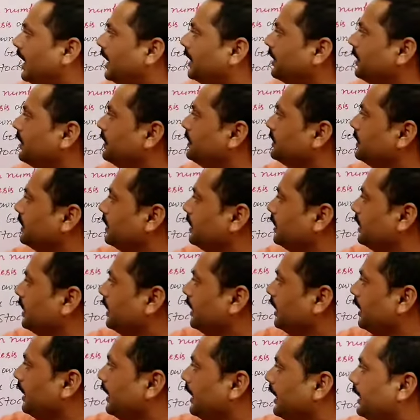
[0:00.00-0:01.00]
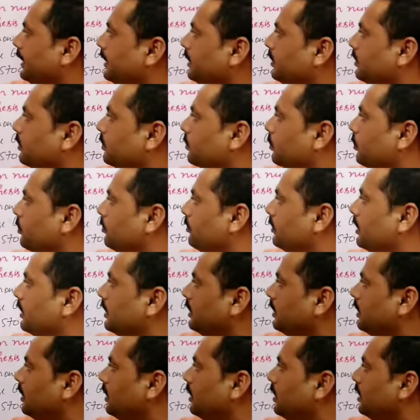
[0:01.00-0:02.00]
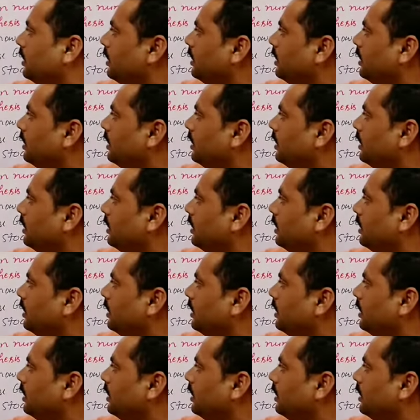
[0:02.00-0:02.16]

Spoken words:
are written in Roman